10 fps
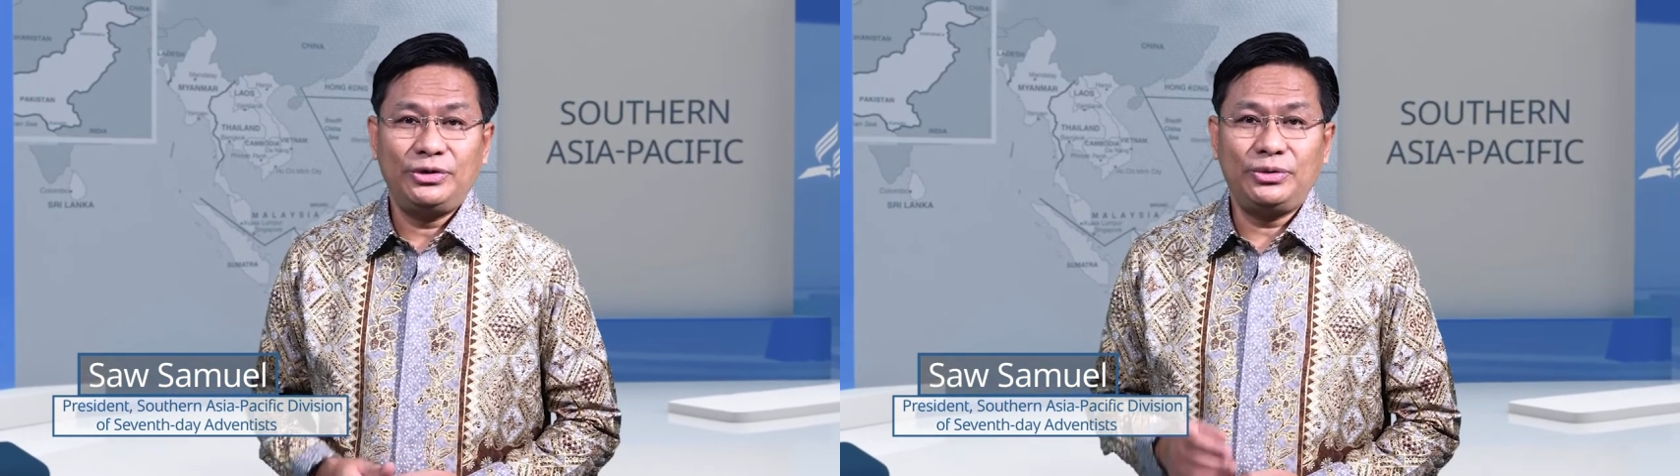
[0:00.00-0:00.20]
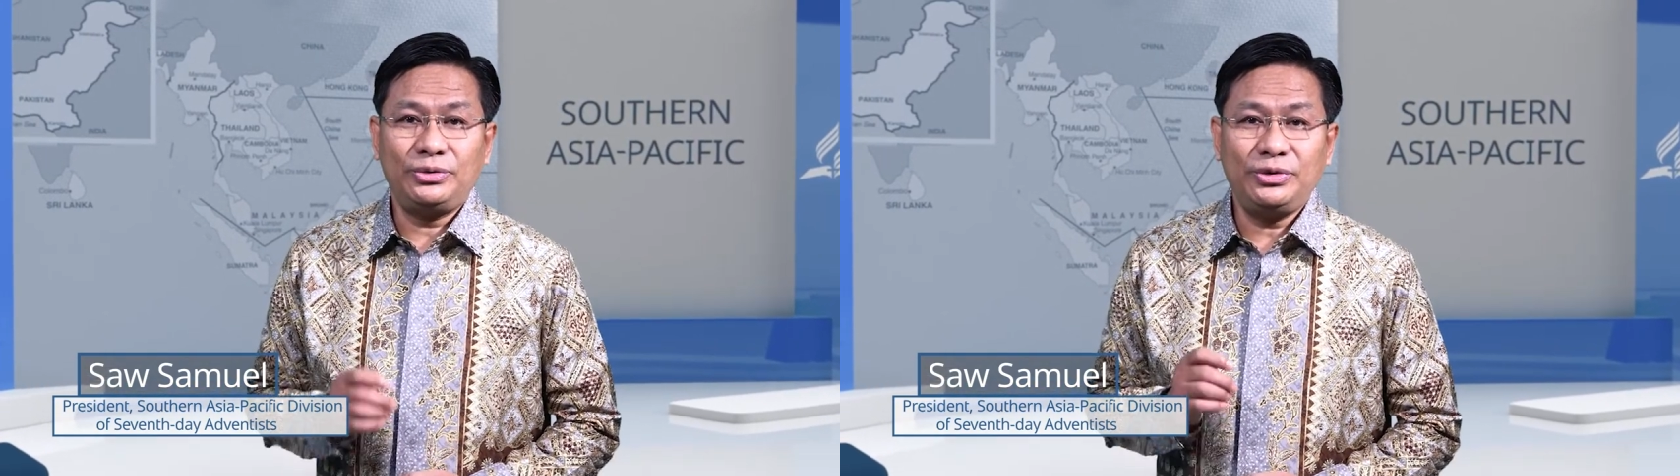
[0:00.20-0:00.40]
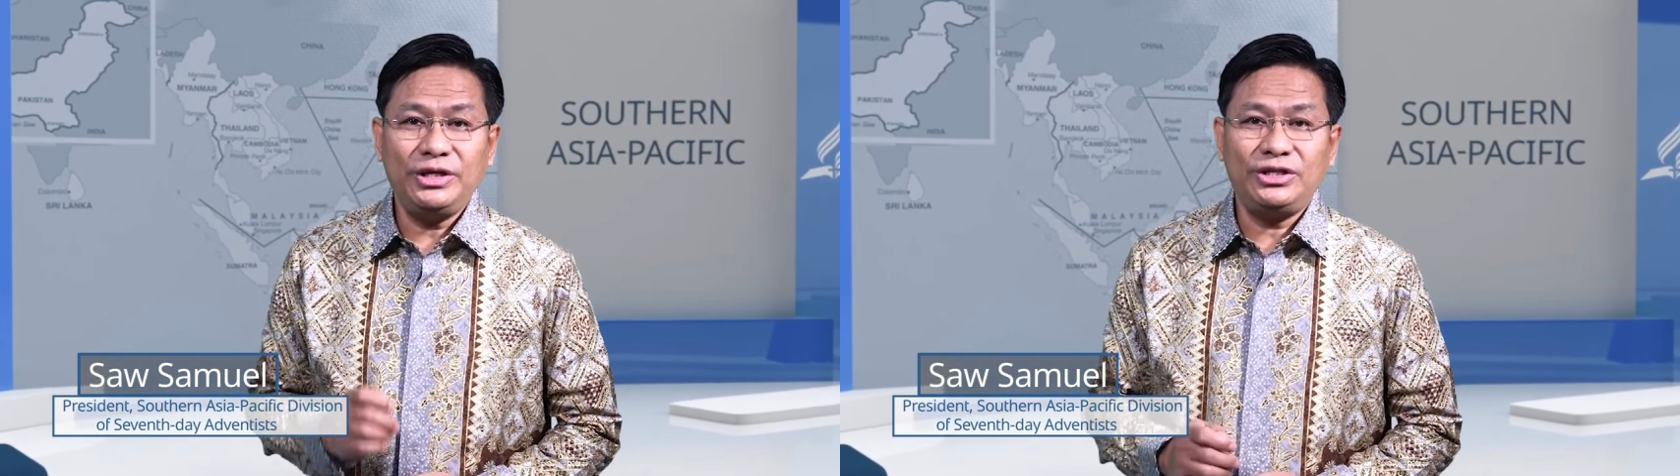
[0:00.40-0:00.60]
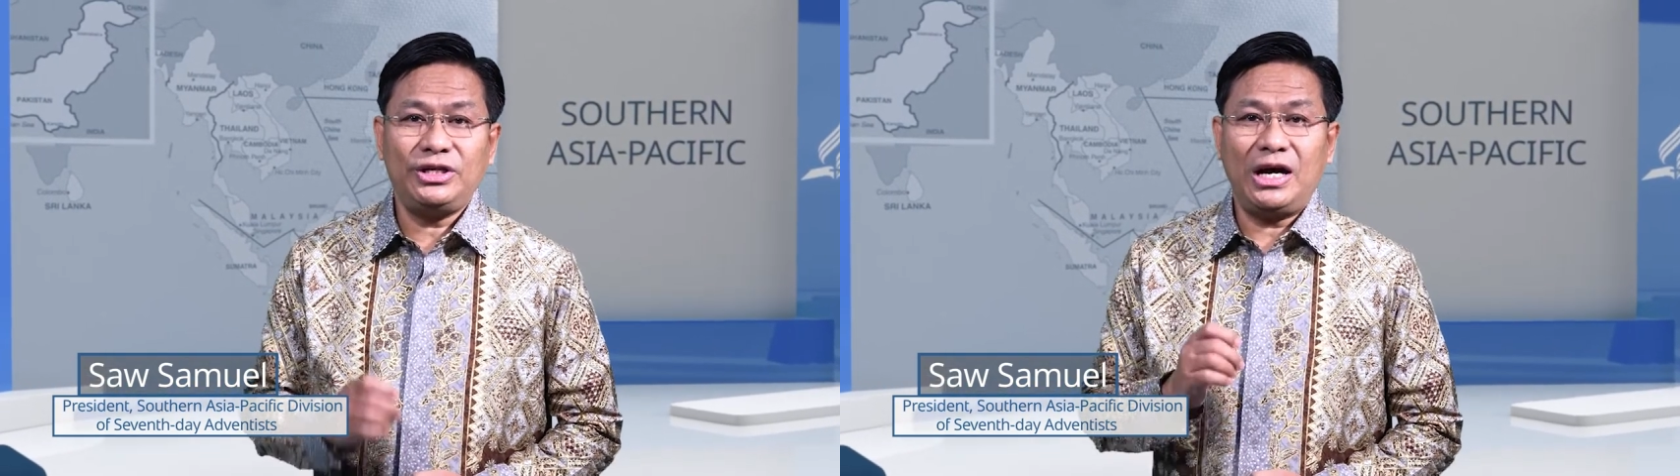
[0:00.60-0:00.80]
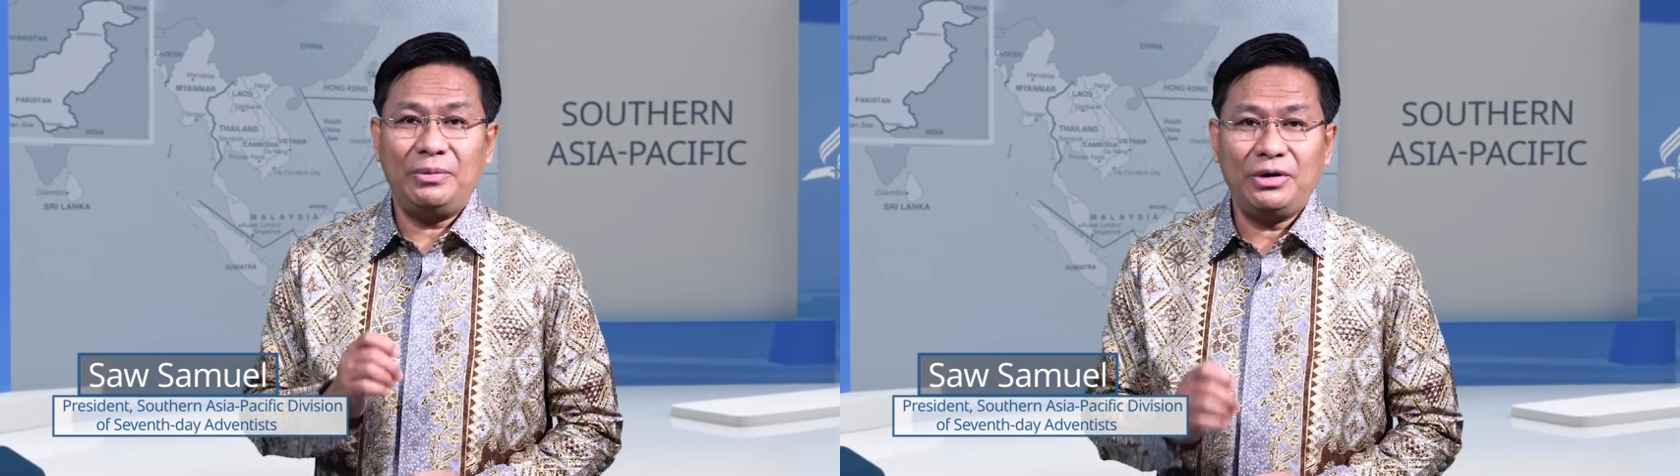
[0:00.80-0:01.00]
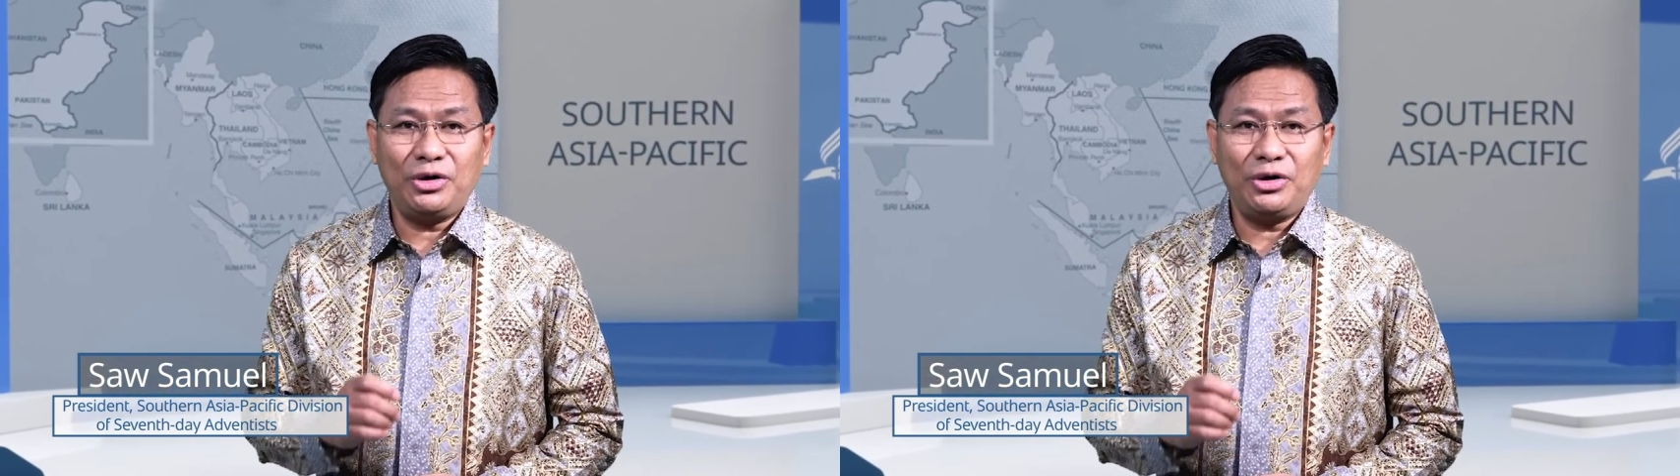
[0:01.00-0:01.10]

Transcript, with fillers: to reach our